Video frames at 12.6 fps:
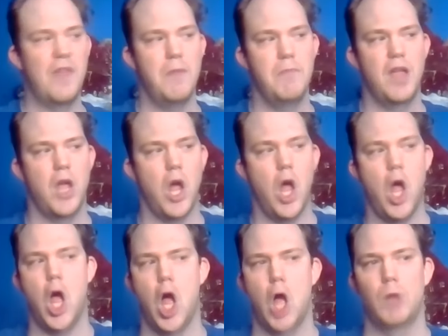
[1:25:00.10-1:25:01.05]
them
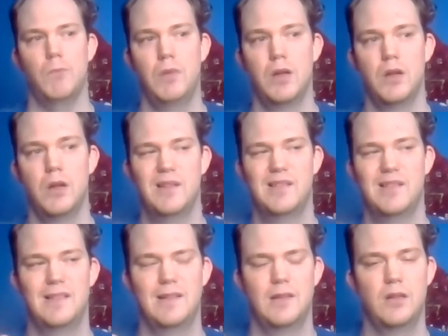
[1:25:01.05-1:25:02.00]
become
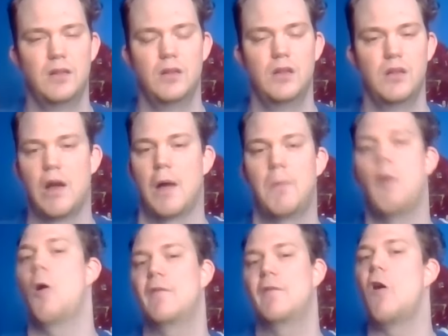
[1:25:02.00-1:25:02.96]
a
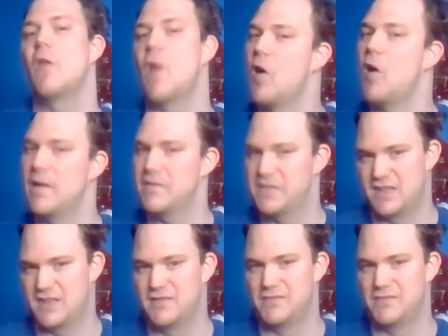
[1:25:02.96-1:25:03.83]
part of our lives?